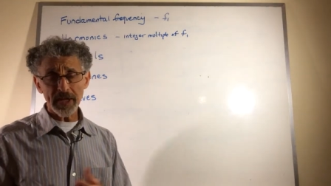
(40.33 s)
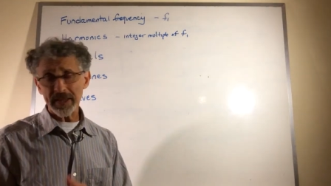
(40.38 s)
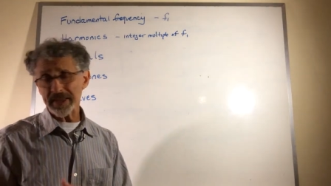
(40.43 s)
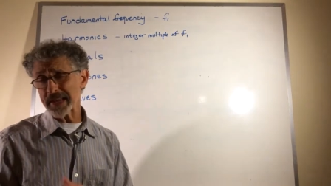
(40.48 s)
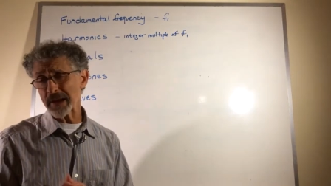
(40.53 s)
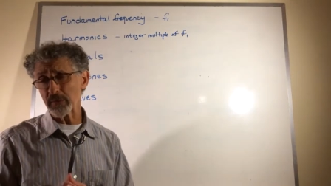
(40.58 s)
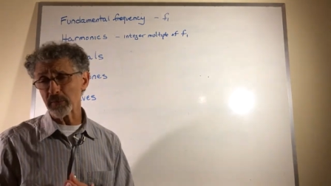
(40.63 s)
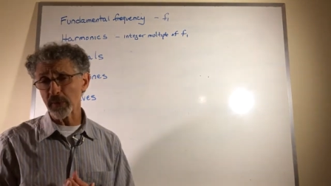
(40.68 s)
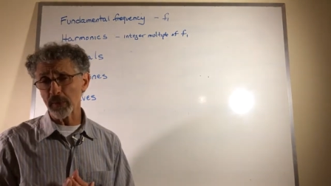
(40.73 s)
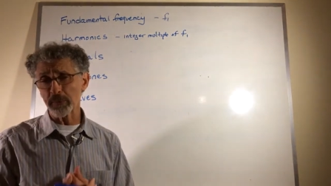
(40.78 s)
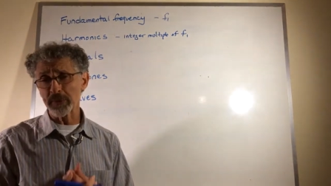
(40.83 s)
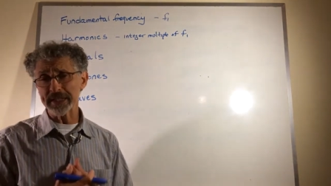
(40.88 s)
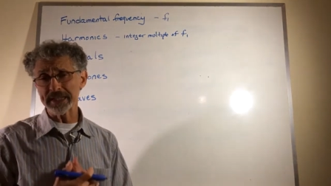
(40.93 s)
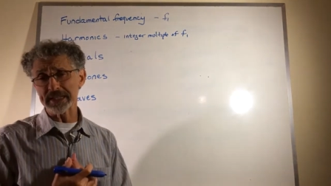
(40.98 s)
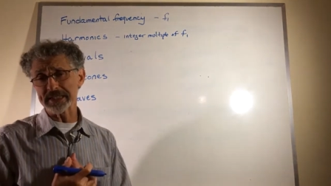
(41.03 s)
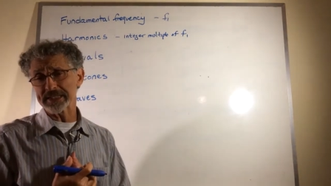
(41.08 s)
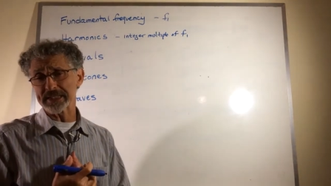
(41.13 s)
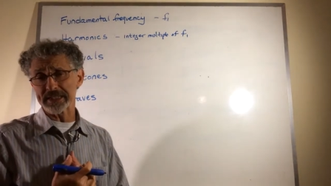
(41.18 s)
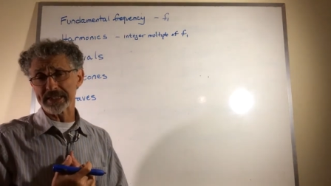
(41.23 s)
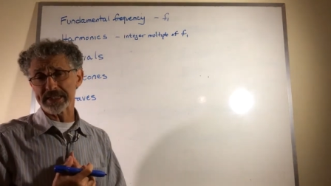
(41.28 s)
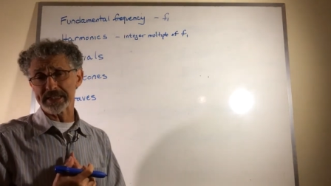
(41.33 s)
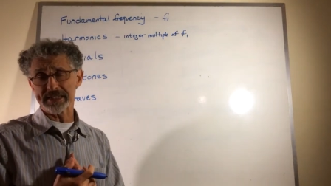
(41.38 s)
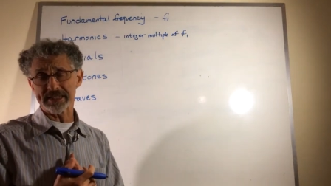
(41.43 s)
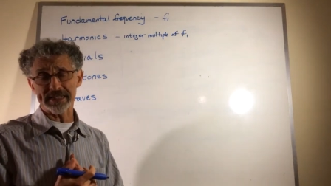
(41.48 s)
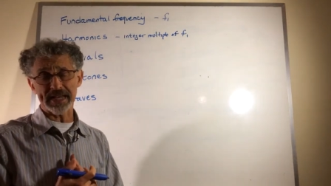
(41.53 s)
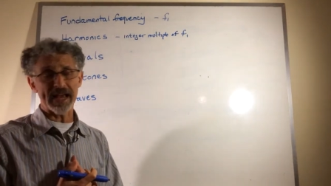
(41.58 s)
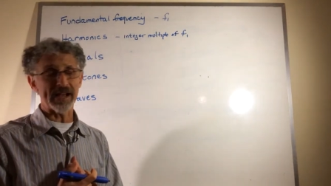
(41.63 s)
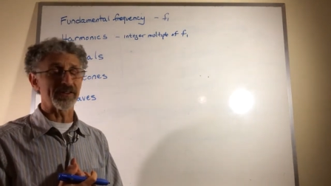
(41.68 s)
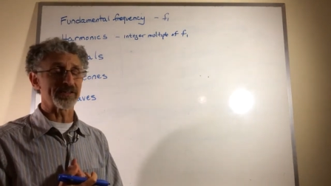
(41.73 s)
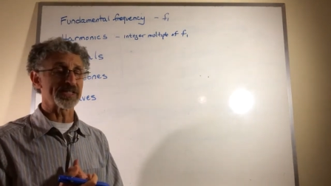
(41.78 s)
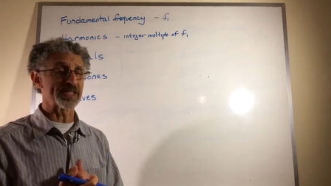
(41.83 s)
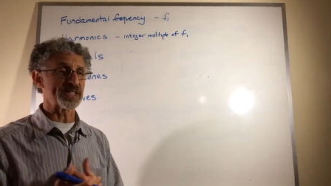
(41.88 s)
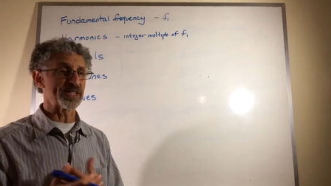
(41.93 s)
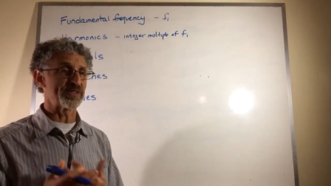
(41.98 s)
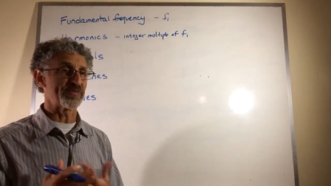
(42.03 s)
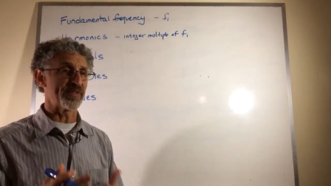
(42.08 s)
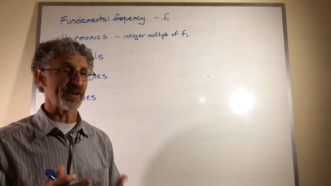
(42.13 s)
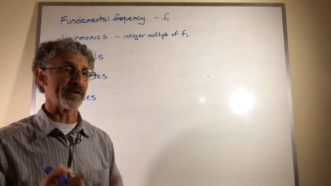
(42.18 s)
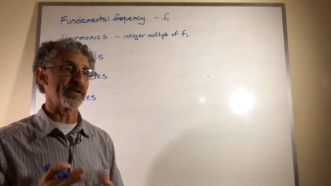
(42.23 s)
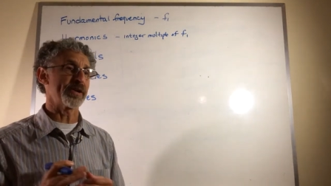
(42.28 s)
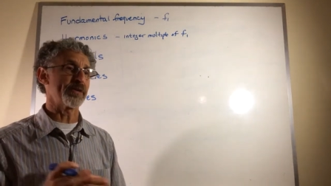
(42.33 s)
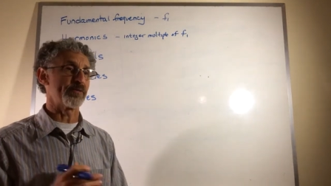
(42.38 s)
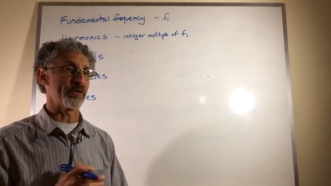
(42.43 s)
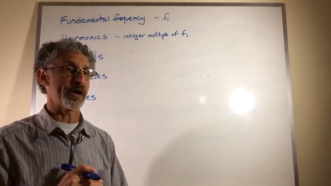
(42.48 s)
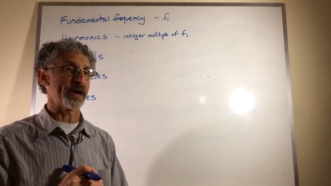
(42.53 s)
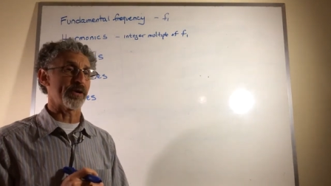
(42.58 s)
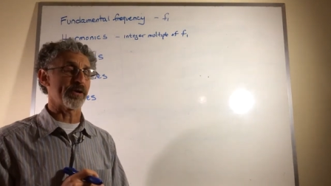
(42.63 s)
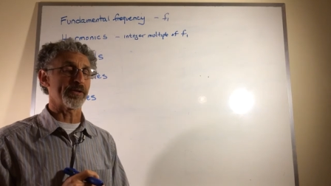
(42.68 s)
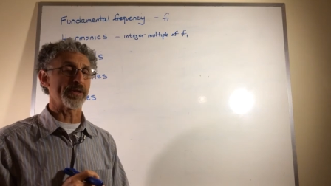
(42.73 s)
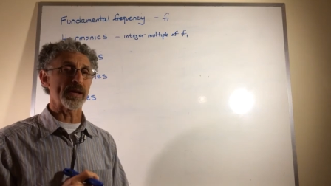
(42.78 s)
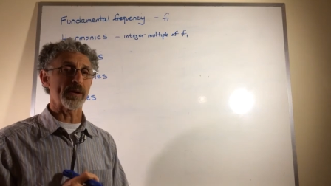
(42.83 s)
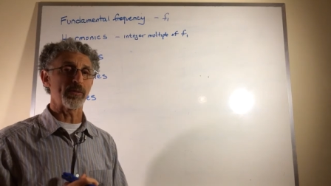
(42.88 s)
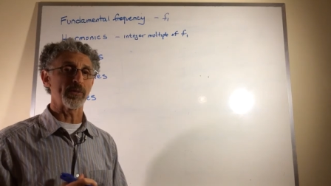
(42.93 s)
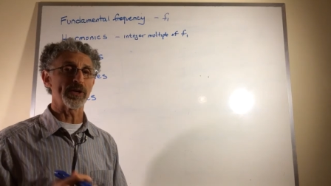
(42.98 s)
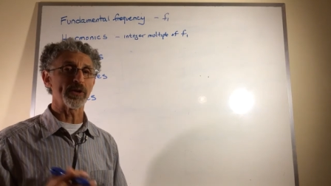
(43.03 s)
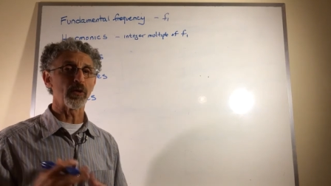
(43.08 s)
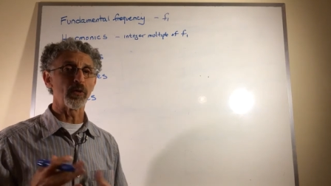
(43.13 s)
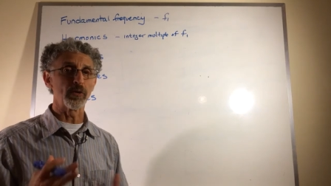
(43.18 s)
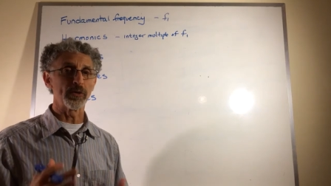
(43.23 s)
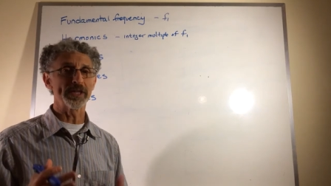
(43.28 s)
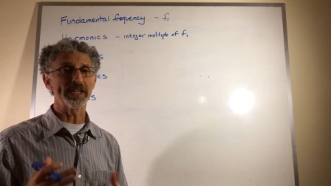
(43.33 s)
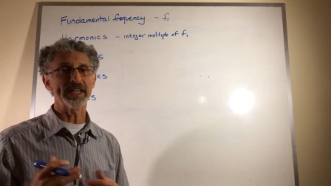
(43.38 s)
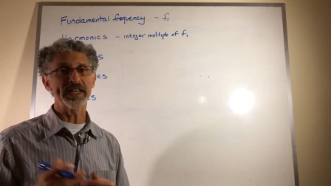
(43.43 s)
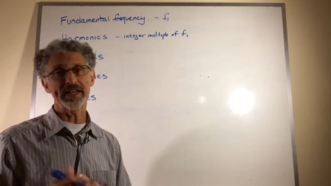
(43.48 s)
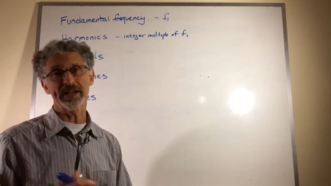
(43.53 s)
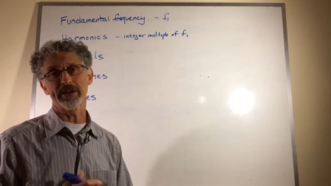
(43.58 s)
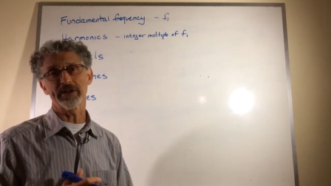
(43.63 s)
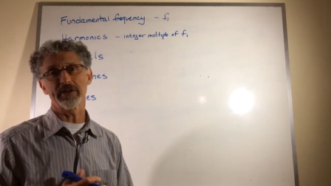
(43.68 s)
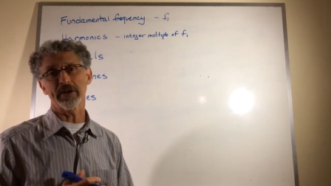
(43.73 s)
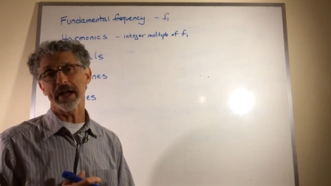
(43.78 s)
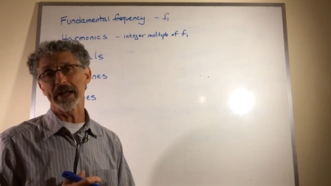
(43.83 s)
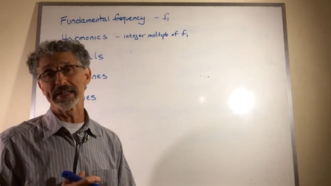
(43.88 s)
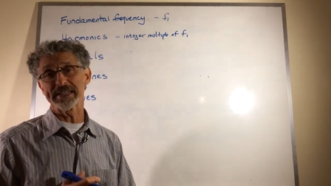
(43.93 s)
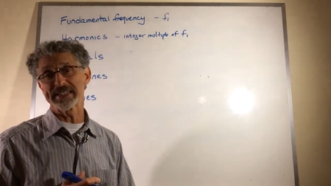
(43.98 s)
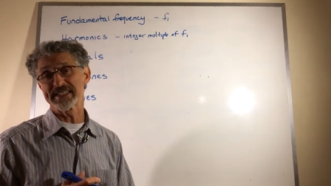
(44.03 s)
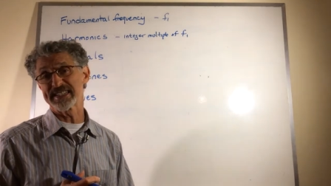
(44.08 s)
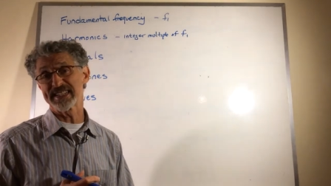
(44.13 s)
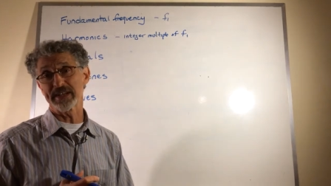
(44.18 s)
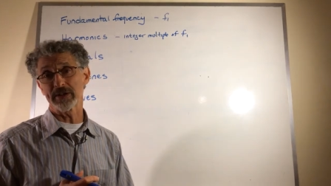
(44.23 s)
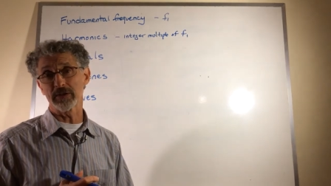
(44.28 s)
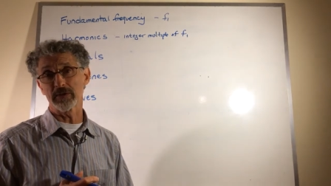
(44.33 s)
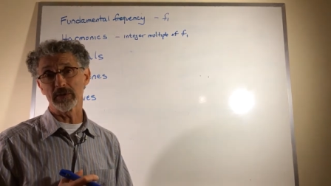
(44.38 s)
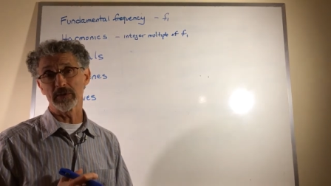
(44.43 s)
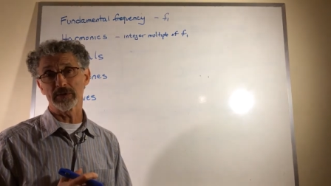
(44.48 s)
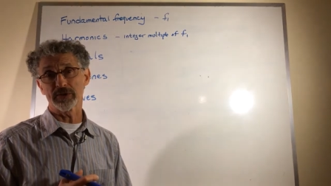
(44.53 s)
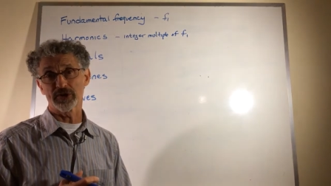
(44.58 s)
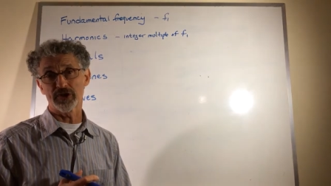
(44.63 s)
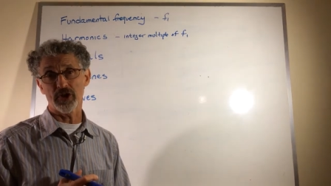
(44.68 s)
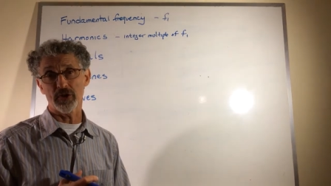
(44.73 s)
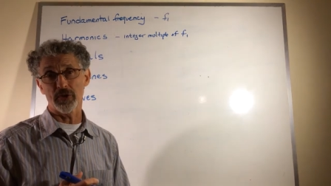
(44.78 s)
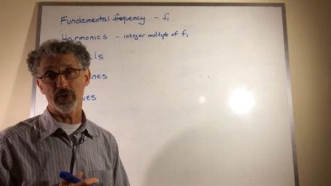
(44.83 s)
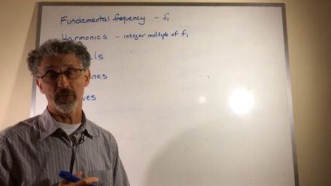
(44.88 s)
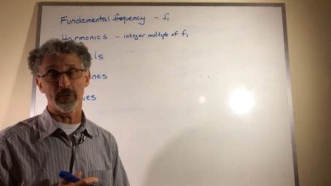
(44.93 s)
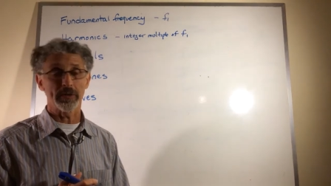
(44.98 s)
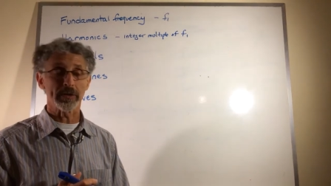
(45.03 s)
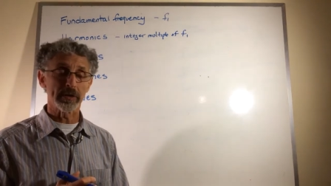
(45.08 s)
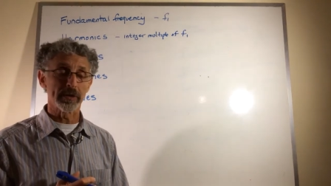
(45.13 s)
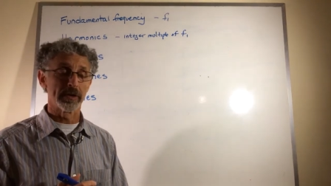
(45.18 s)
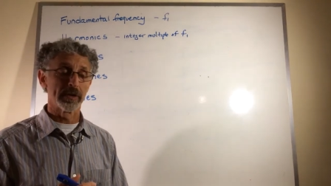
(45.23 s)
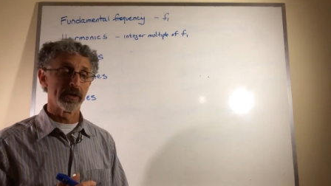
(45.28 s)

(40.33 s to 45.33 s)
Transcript: that when we listen to sounds, it's very rare that we only hear a single tone.